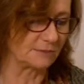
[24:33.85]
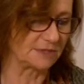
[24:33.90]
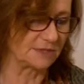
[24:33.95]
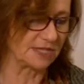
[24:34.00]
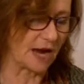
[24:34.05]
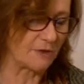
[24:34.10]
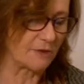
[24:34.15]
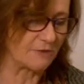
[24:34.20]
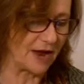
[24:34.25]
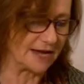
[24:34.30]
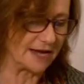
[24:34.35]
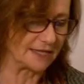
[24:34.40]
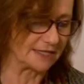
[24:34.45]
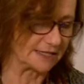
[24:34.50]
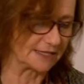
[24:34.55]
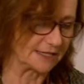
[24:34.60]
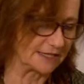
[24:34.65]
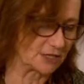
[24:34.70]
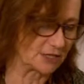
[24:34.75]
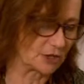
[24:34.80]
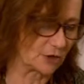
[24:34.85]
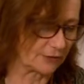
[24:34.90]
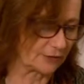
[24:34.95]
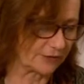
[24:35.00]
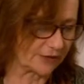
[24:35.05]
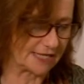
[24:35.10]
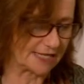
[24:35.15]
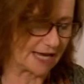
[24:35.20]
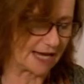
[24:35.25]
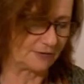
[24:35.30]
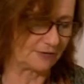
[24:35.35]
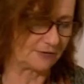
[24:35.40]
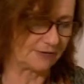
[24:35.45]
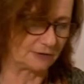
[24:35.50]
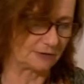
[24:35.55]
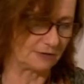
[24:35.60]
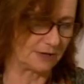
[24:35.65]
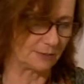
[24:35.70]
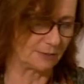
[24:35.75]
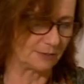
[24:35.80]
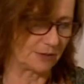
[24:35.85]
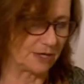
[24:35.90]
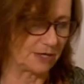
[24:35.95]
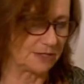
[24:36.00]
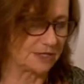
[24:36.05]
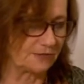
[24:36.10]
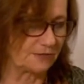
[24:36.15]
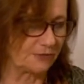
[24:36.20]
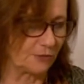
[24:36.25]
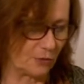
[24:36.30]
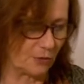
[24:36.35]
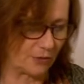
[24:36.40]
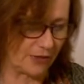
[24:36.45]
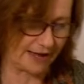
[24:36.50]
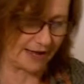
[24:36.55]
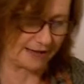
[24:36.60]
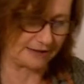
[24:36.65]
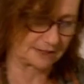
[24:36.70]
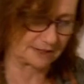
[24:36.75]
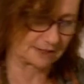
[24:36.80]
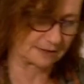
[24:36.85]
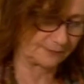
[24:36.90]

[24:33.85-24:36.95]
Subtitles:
direct, and it's got the telephone numbers for that.